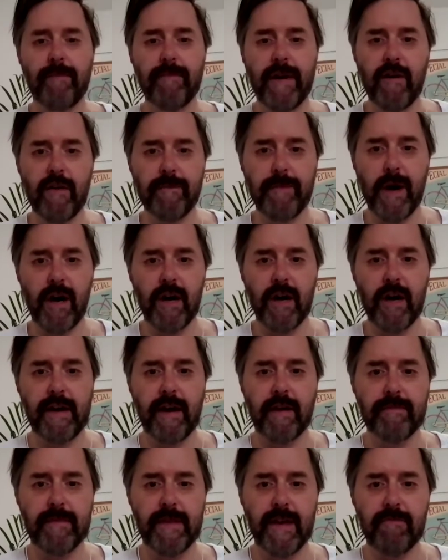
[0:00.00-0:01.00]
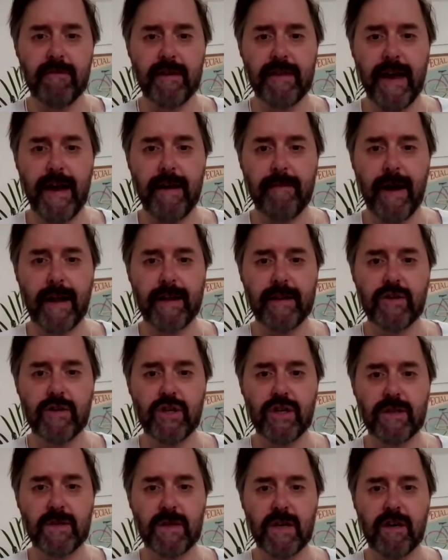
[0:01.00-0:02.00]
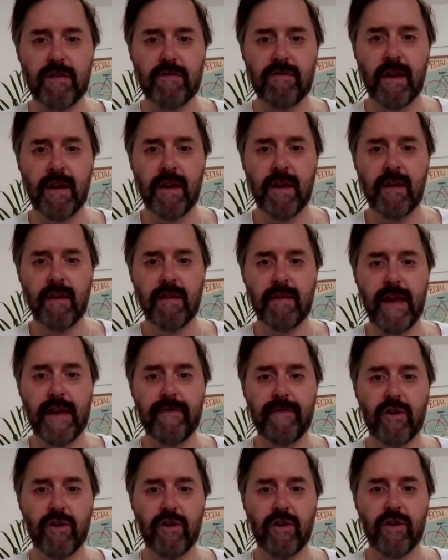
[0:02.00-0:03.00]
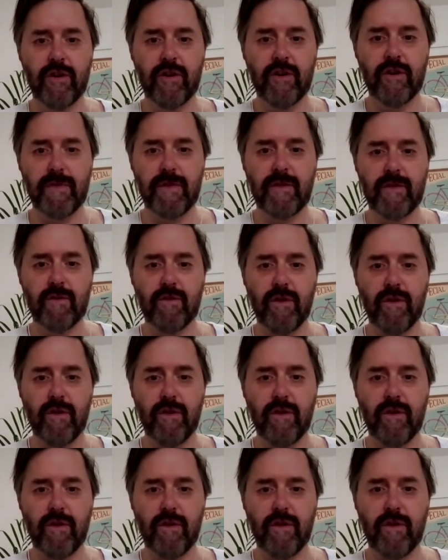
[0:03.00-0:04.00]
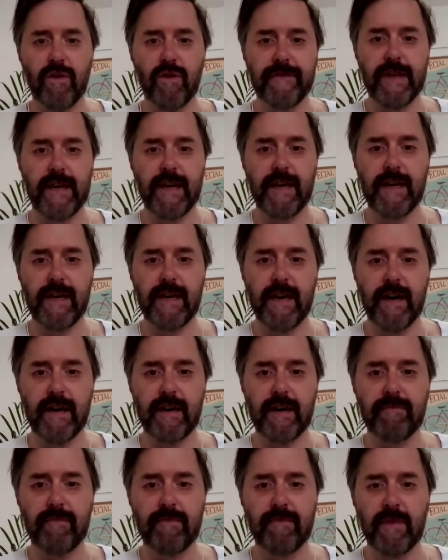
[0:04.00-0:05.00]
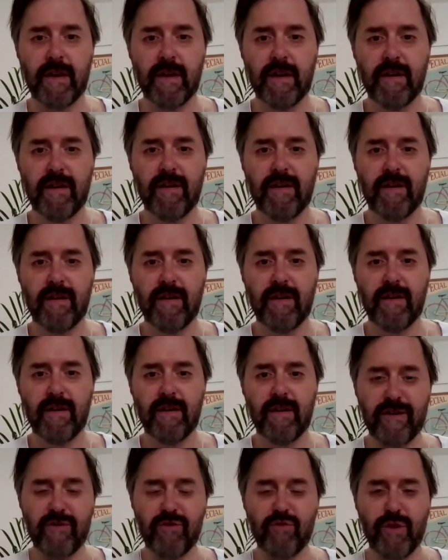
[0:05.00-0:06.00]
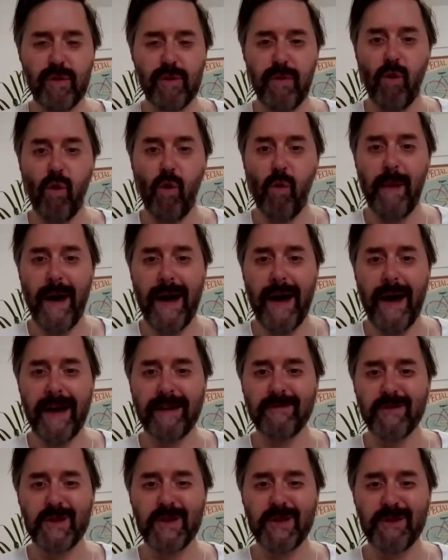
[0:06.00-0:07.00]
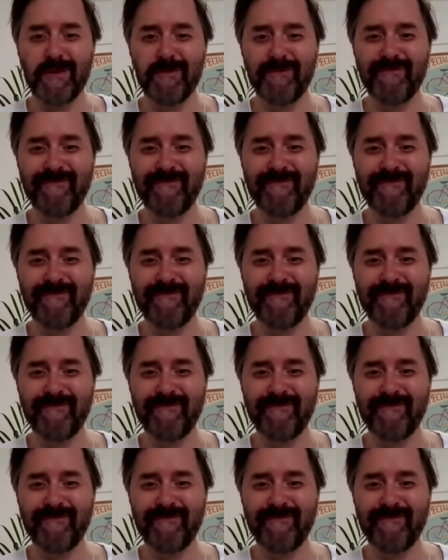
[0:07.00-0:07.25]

have parted company with their manager, so they've got that sort of threat of the what I call the ball bounce.